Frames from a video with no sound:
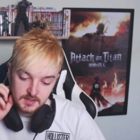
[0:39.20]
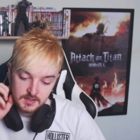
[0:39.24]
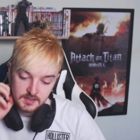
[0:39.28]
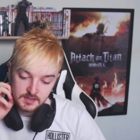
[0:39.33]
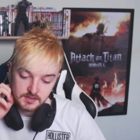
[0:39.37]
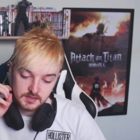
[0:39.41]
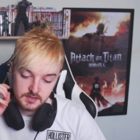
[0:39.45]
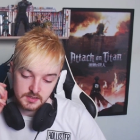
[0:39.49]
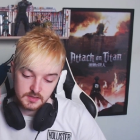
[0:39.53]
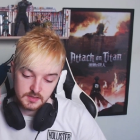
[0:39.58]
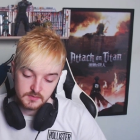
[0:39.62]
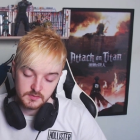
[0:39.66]

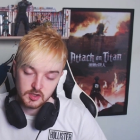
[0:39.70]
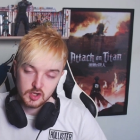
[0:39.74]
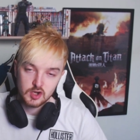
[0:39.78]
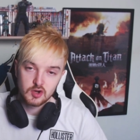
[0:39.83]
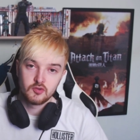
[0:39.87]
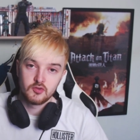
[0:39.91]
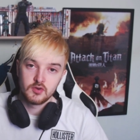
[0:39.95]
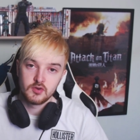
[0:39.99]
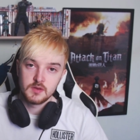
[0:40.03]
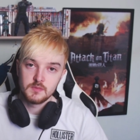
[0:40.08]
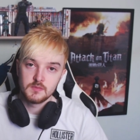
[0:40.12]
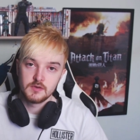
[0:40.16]
the, the
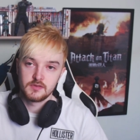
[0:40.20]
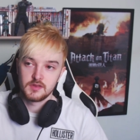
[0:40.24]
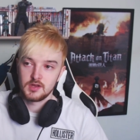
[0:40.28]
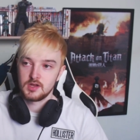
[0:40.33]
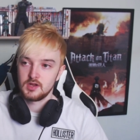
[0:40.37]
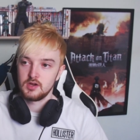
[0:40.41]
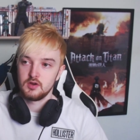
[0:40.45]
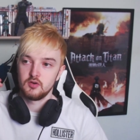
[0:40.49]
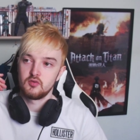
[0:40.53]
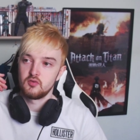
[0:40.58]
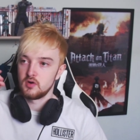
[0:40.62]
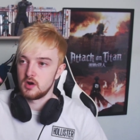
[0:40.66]
cream of the
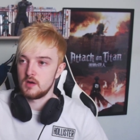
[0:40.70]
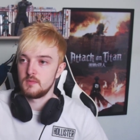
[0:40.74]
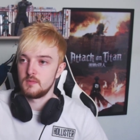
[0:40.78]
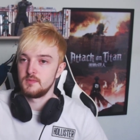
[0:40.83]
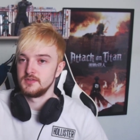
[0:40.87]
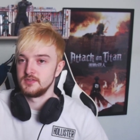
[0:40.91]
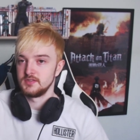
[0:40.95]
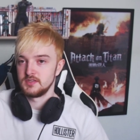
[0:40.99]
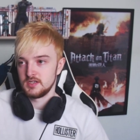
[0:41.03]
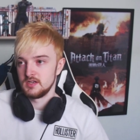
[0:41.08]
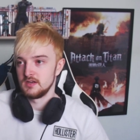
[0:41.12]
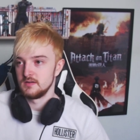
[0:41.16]
crop
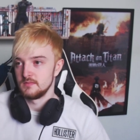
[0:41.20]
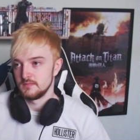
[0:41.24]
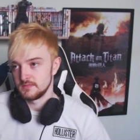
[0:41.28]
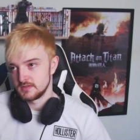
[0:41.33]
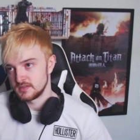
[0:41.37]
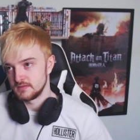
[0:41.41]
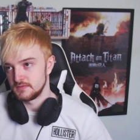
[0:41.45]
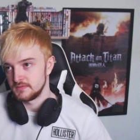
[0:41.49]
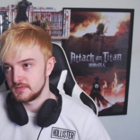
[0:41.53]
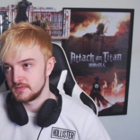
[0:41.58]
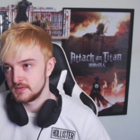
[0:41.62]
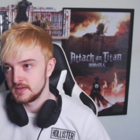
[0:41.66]
in terms
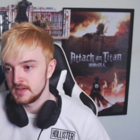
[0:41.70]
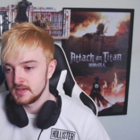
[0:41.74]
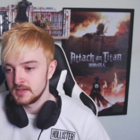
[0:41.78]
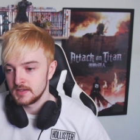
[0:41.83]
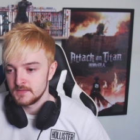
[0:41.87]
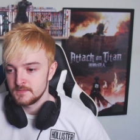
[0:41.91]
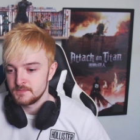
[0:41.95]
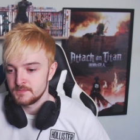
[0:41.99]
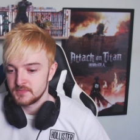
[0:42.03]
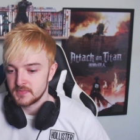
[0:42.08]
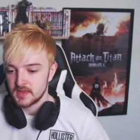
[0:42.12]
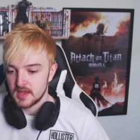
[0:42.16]
of
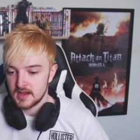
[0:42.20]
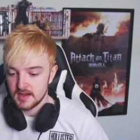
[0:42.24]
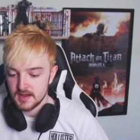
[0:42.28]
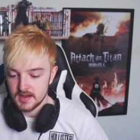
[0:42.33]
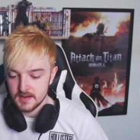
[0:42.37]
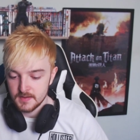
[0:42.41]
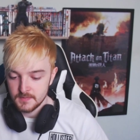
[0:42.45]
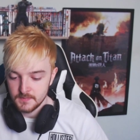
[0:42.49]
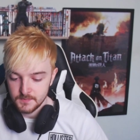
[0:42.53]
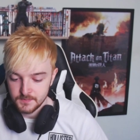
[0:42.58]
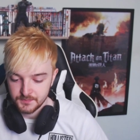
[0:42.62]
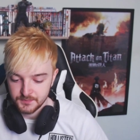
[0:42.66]

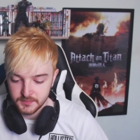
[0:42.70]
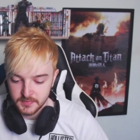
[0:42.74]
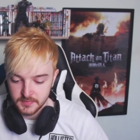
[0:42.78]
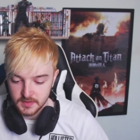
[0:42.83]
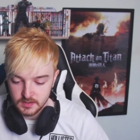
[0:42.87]
um,